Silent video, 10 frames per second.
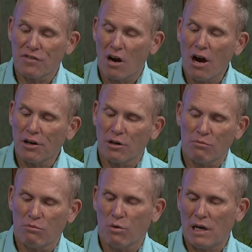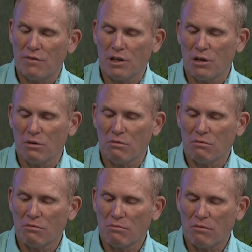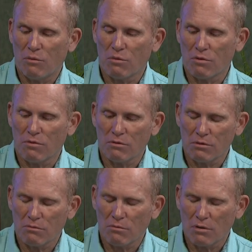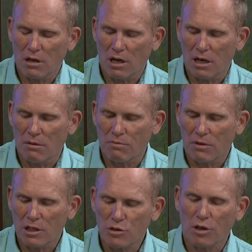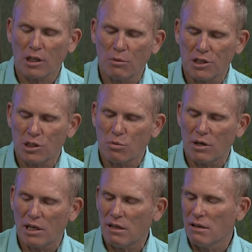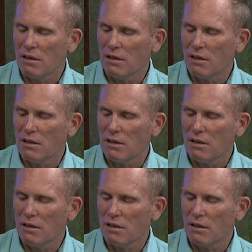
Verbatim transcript: conquered whatever you were um, struggling with at twenty,